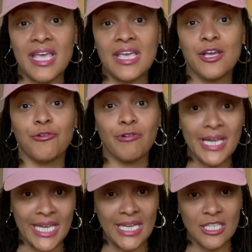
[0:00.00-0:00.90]
a
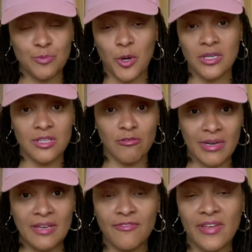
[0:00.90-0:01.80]
grain. It's part of the
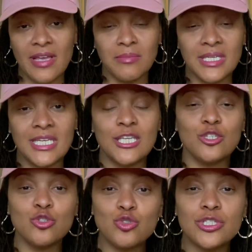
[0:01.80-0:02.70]
grain family,
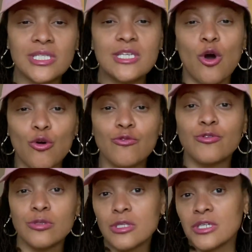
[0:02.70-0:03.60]
usually
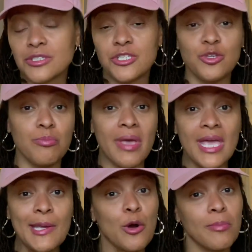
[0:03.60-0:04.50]
overlooked. You
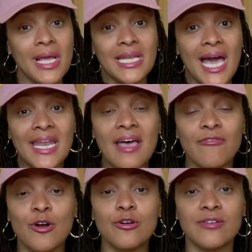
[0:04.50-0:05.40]
may or may not have
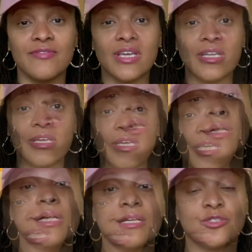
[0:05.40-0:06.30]
heard of it.
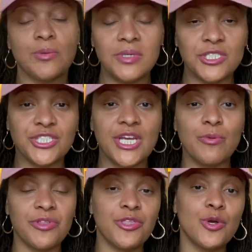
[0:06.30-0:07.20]
So I'm gonna share
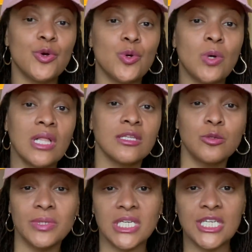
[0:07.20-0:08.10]
with you a
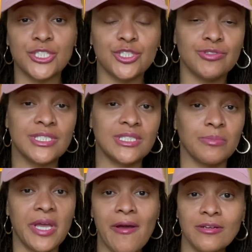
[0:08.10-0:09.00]
little bit of history,
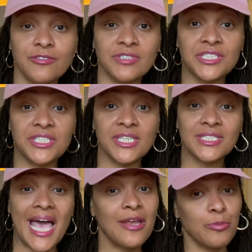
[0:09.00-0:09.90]
some
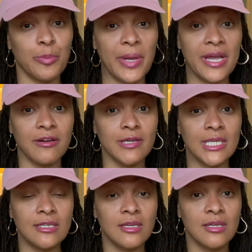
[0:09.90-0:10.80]
characteristics, how to prepare
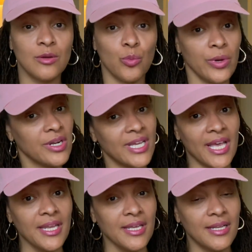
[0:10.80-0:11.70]
it, where to
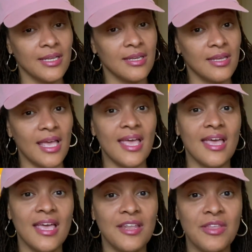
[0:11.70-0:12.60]
get it,
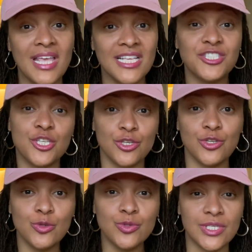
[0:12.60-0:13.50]
and its
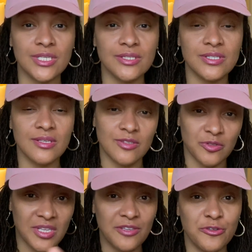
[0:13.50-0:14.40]
uses. So
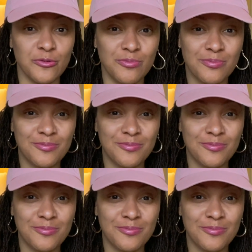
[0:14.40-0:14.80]
stay tuned.